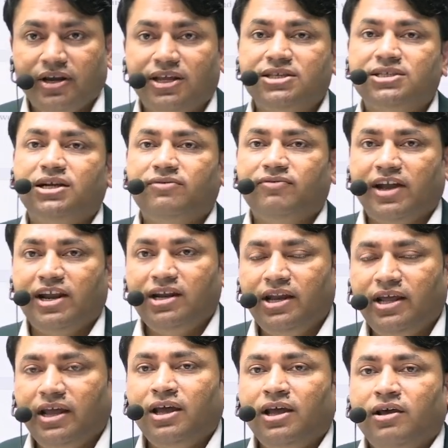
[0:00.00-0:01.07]
and finally
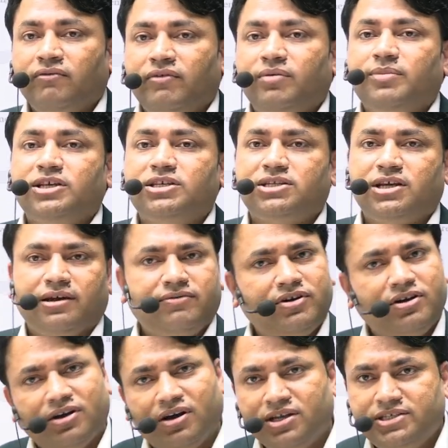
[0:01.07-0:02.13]
we must have a
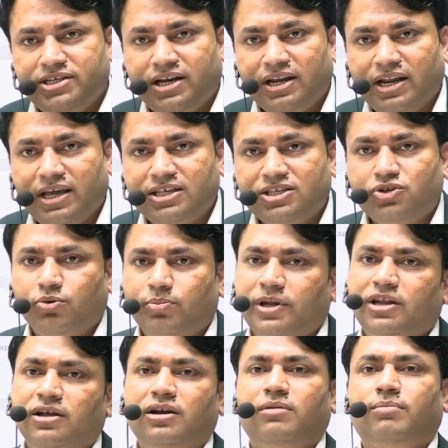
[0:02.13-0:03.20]
generalized opinion or
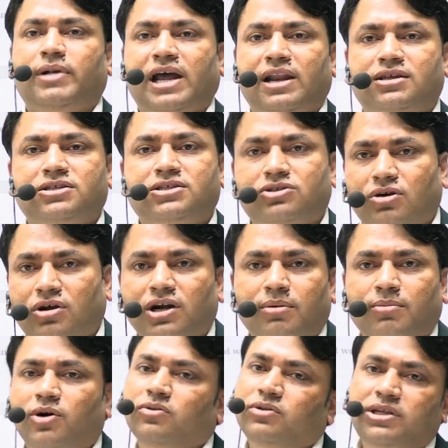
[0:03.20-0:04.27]
balanced thought about
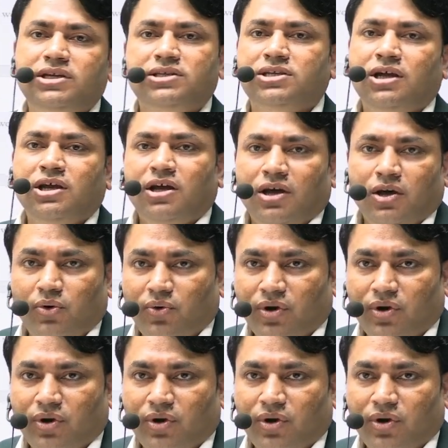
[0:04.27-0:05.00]
these rulers.